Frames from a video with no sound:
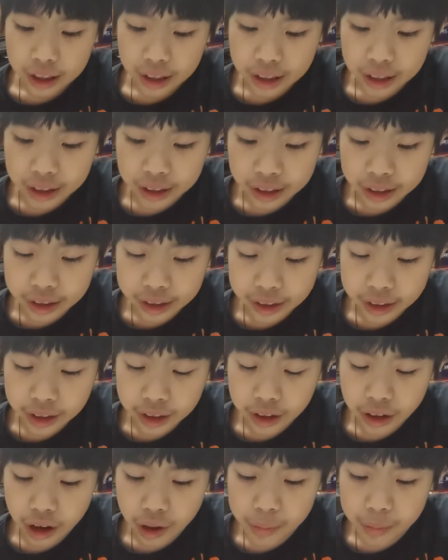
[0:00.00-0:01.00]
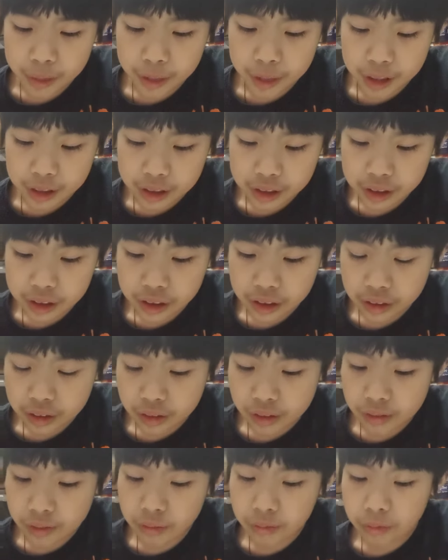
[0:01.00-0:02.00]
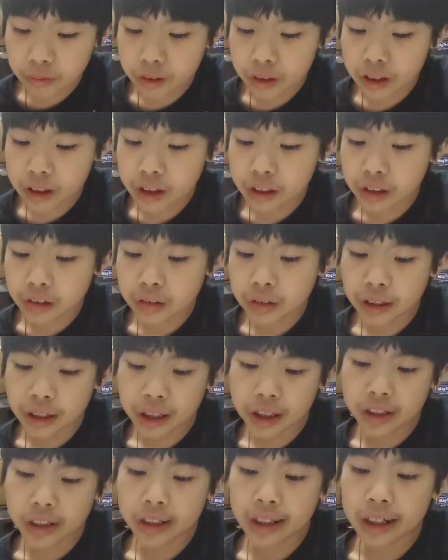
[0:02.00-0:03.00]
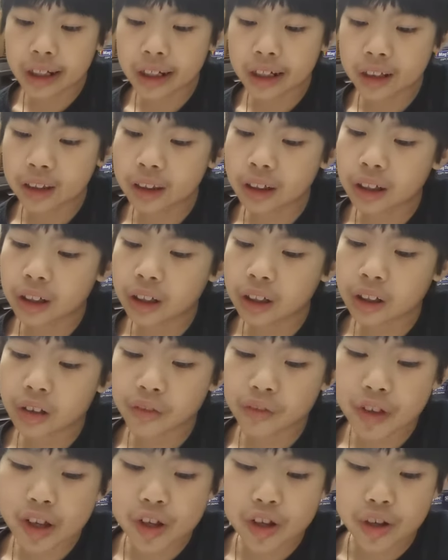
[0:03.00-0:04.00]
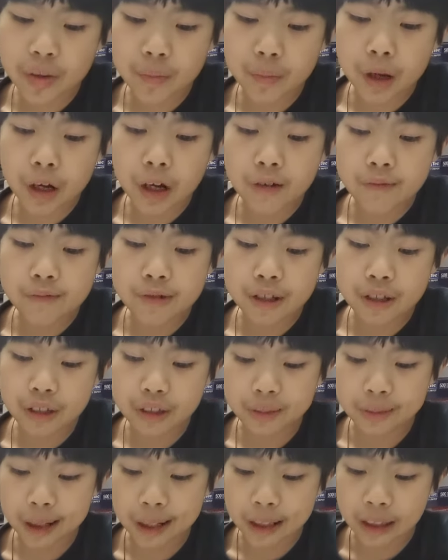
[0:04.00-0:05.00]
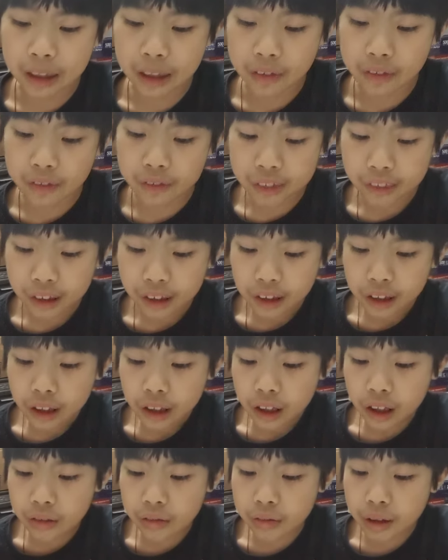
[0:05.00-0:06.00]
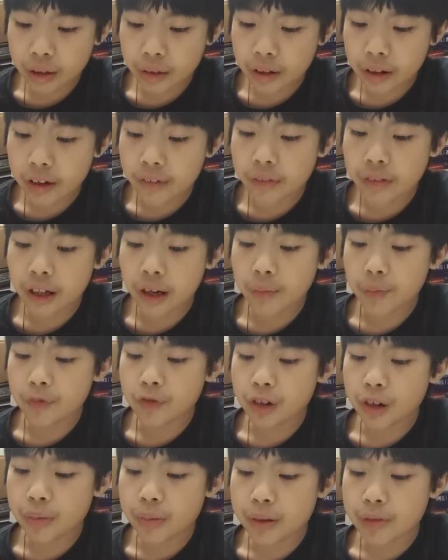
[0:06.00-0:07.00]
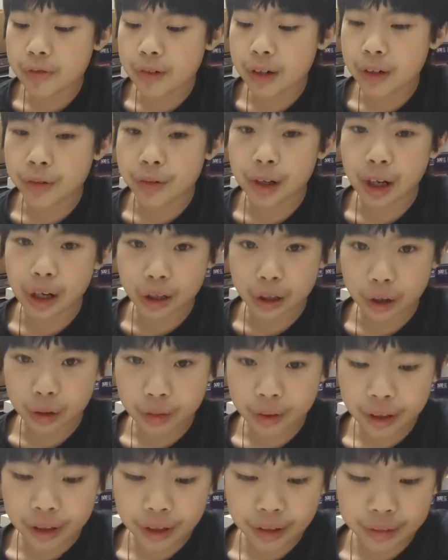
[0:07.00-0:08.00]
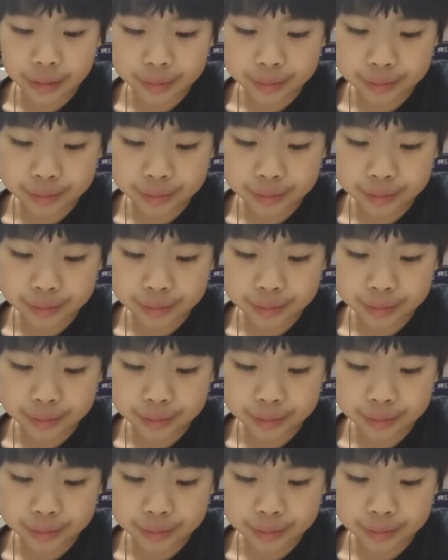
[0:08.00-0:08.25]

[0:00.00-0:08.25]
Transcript: and economist was so I could gain a longer view and better perspective on where we have come from and where we are going.